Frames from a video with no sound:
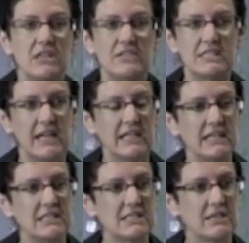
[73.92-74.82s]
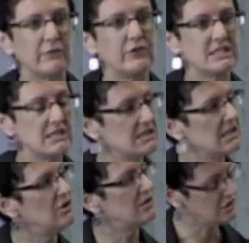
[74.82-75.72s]
in those settings. For instance,
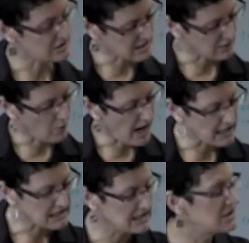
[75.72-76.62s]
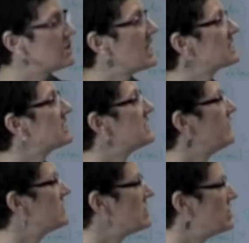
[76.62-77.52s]
in New South Wales in
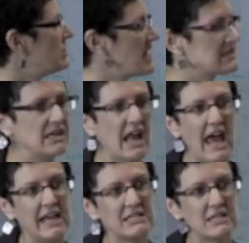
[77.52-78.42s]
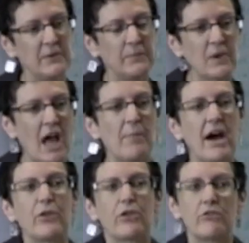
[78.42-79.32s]
2007 to 2008,
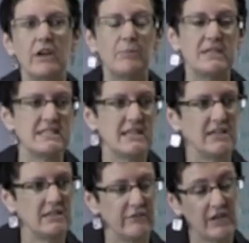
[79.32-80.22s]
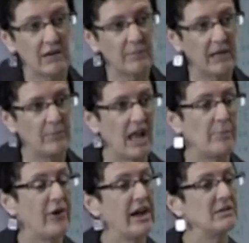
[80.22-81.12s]
about 3% of young people
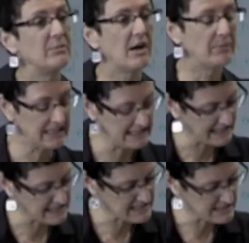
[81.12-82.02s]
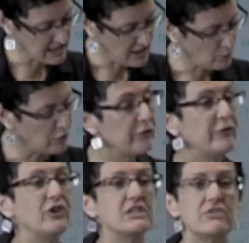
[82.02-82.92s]
apprehended by police were
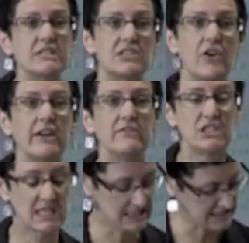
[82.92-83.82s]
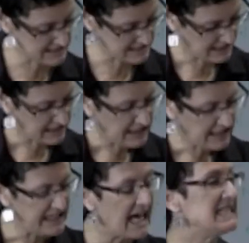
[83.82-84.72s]
referred to restorative justice.
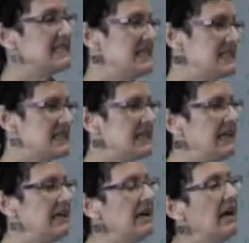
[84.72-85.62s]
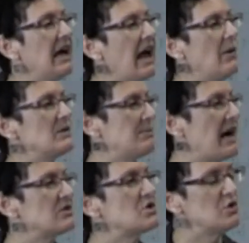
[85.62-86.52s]
In the ACT, it was
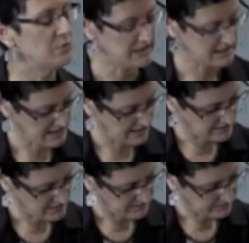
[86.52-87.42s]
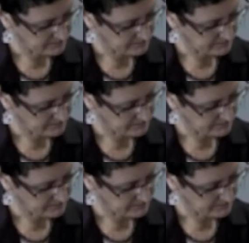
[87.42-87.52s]
about 2%.